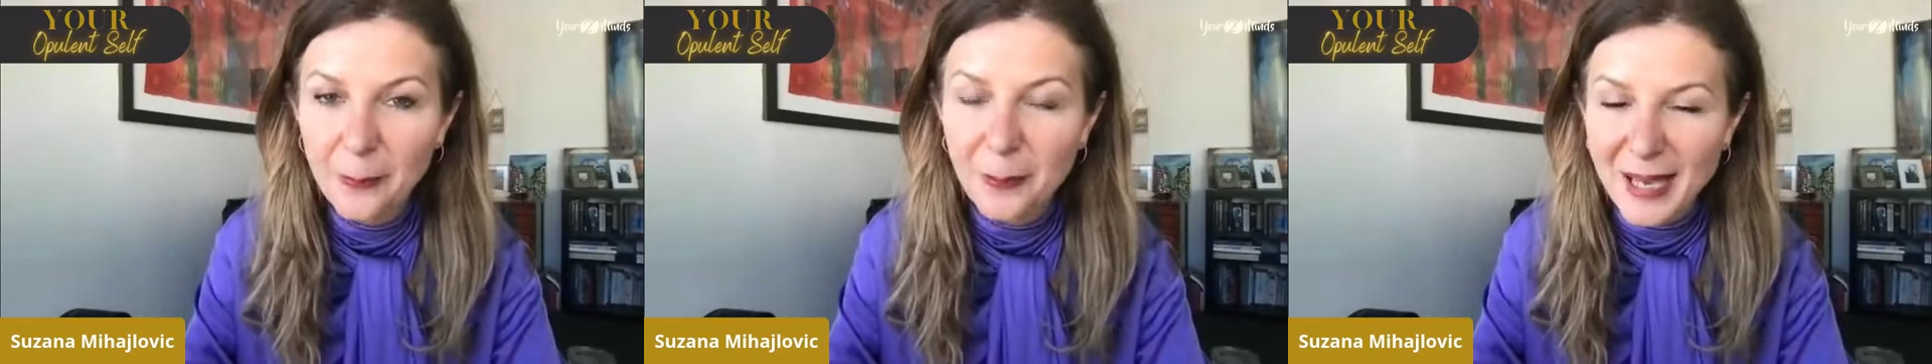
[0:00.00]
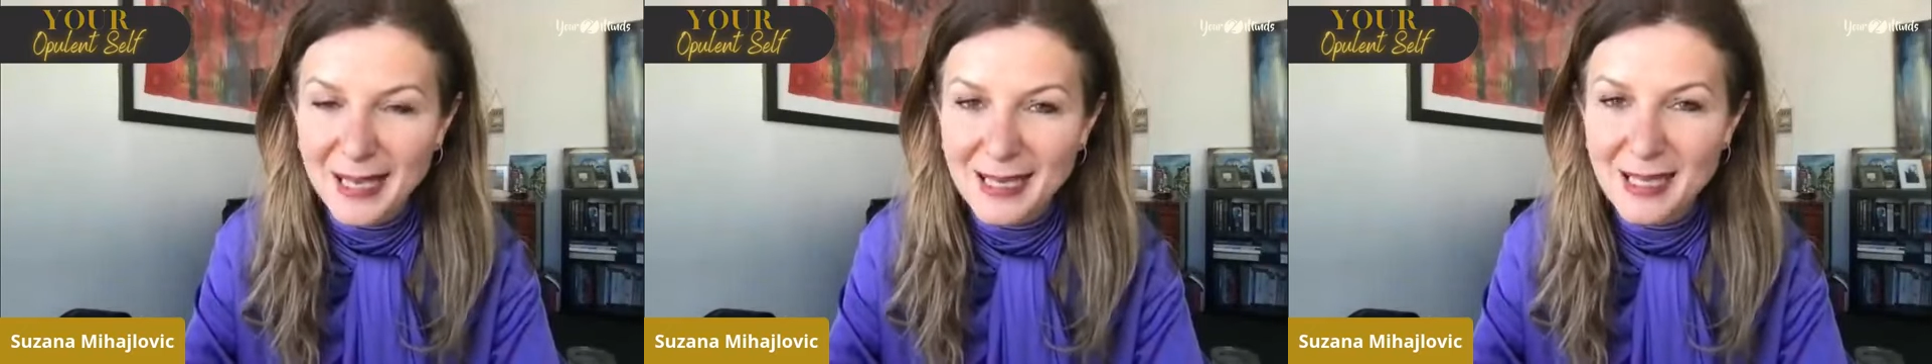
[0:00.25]

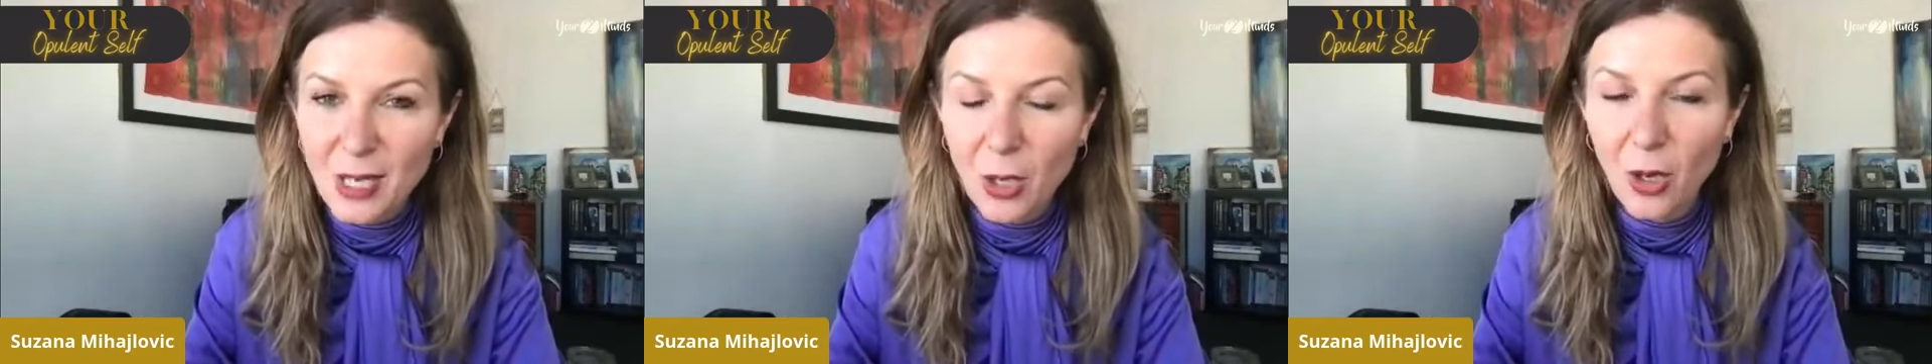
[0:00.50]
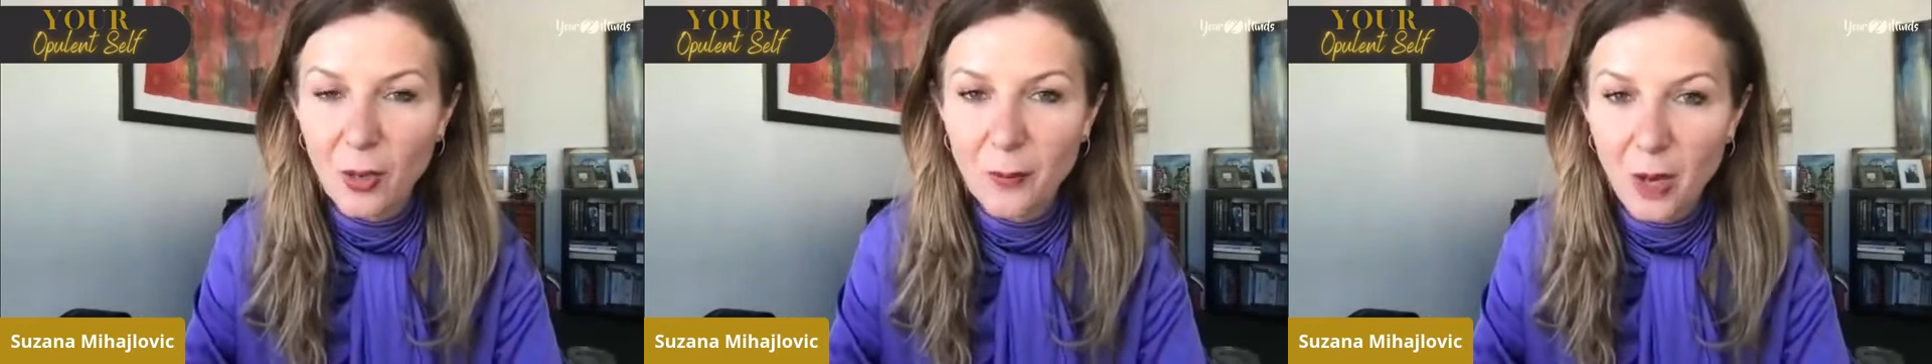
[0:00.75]
based
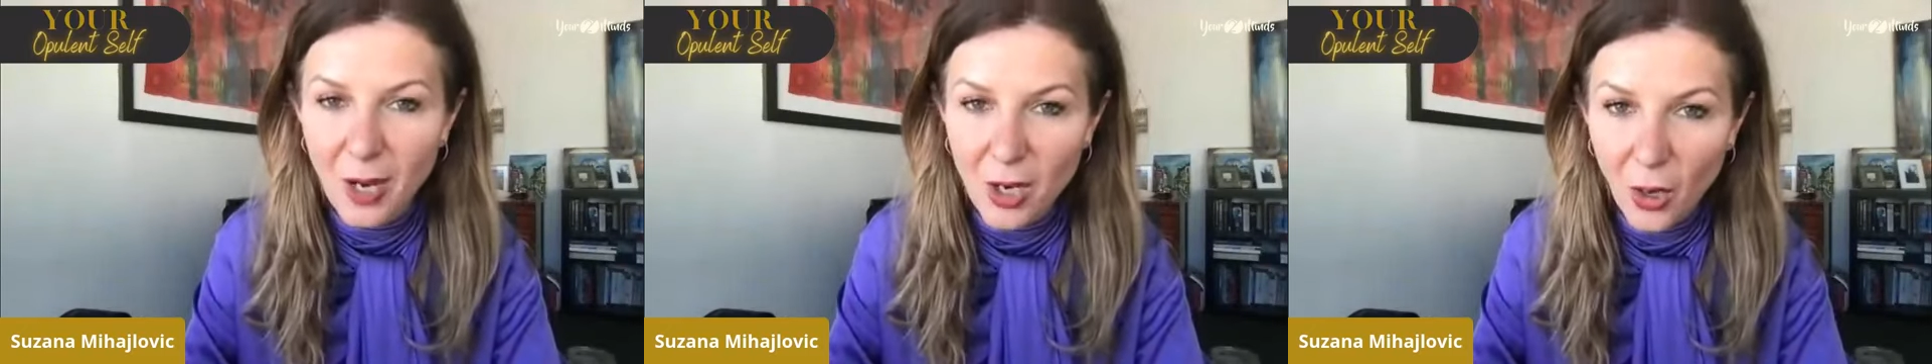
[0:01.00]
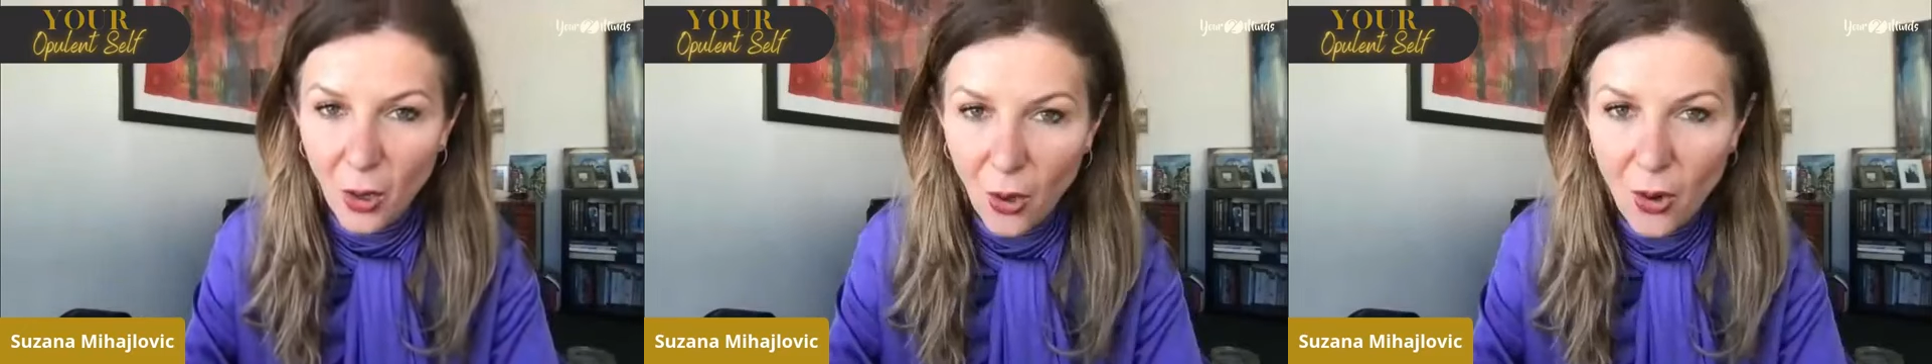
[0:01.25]
on my
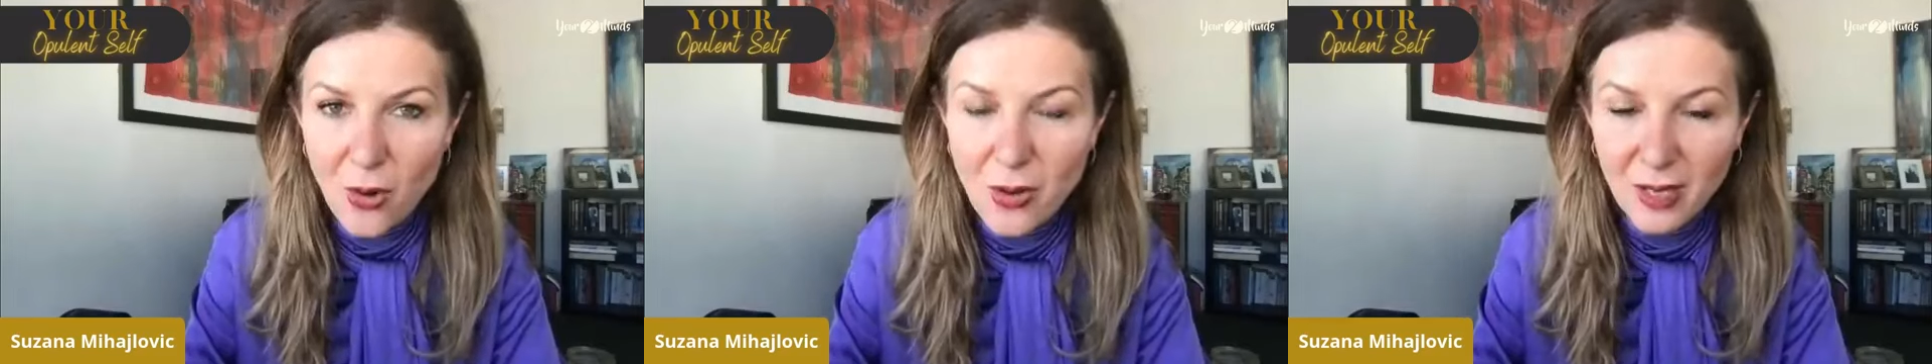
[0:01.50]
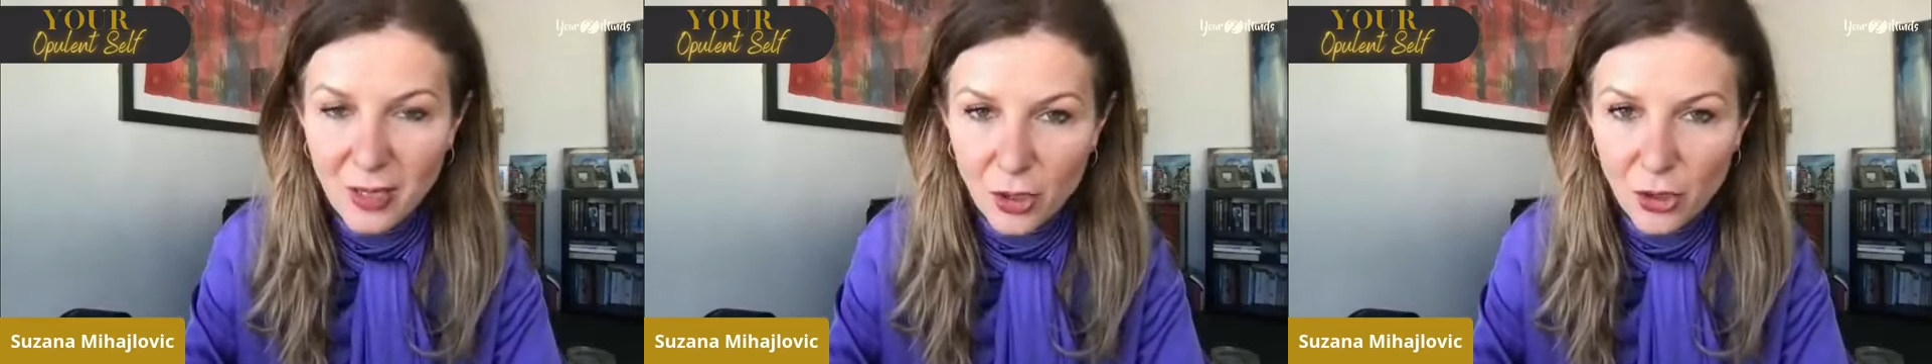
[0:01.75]
own
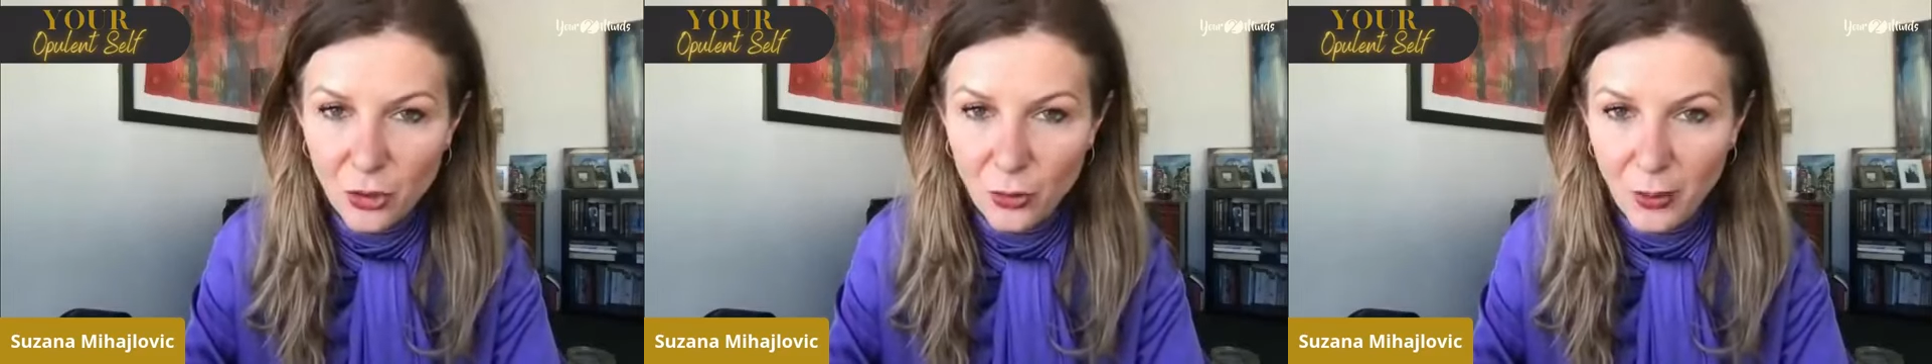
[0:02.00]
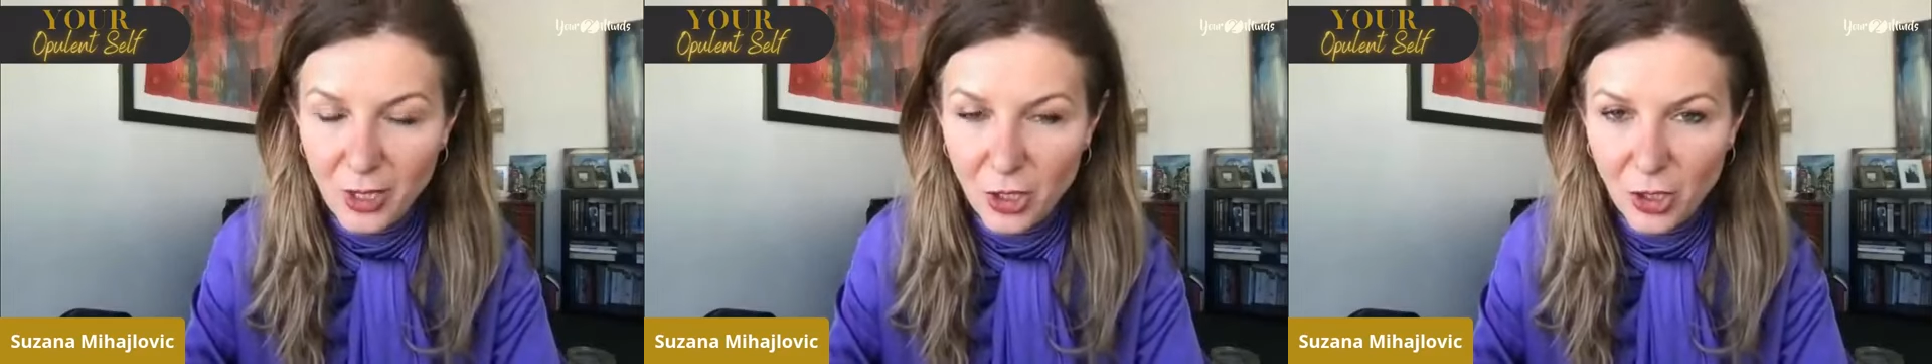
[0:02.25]

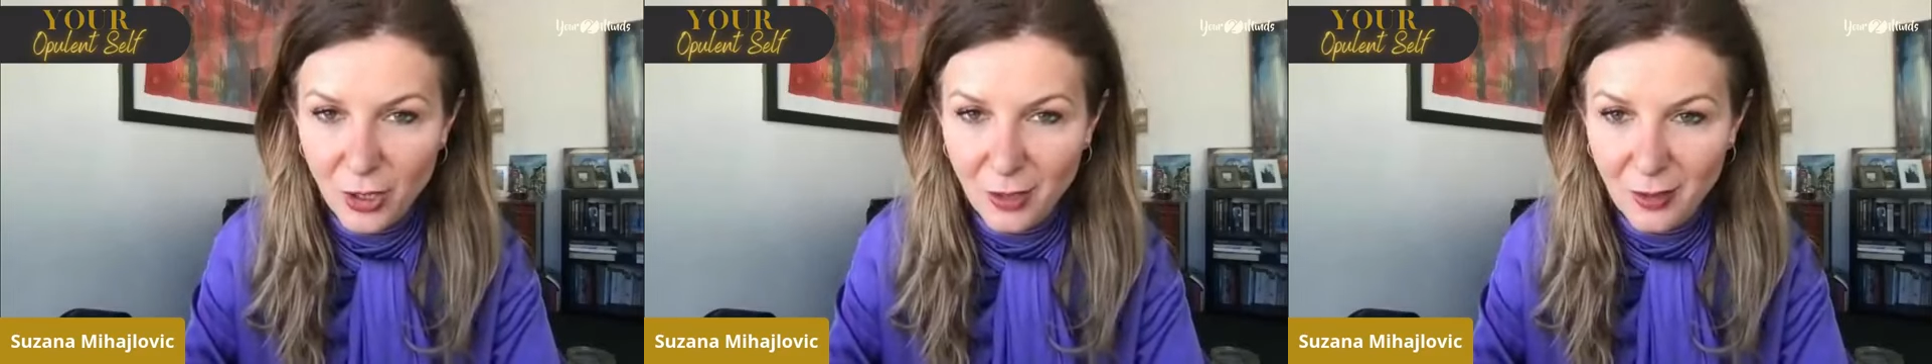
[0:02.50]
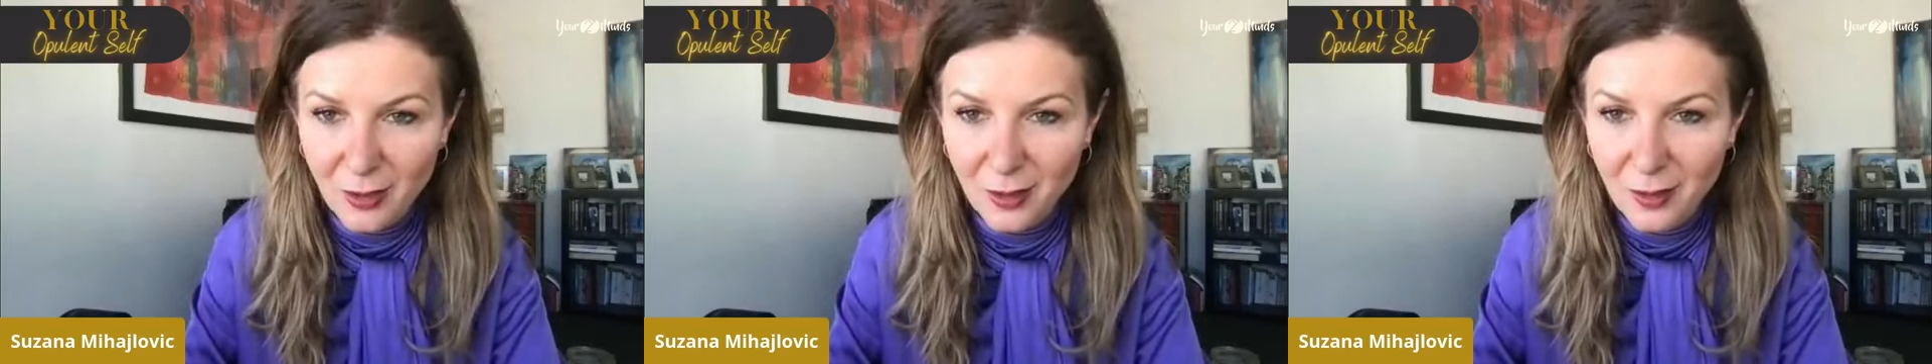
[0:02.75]

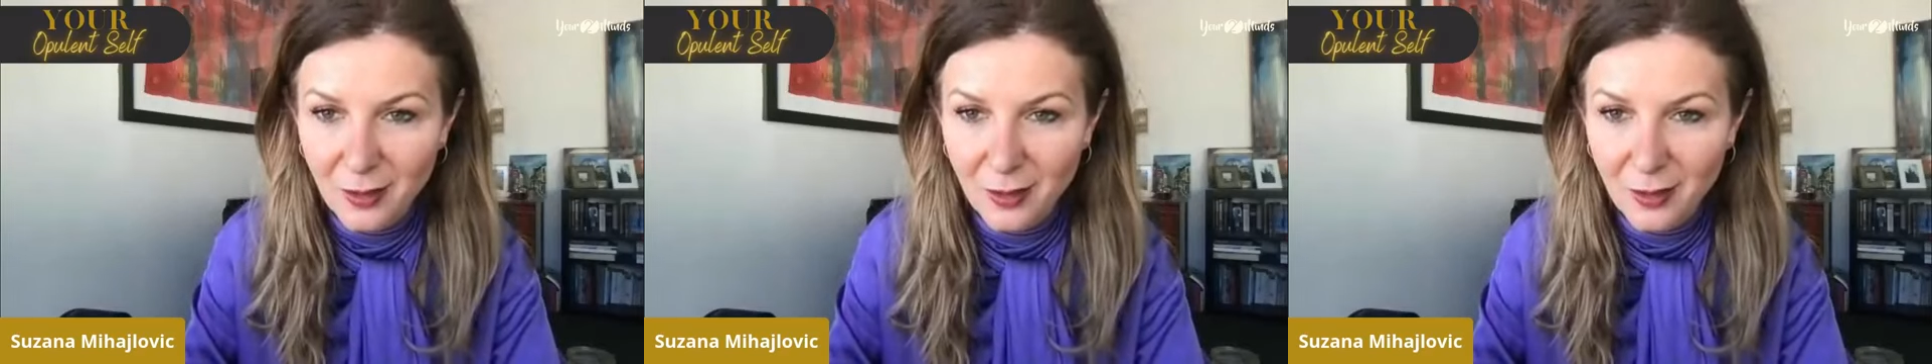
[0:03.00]
intuition,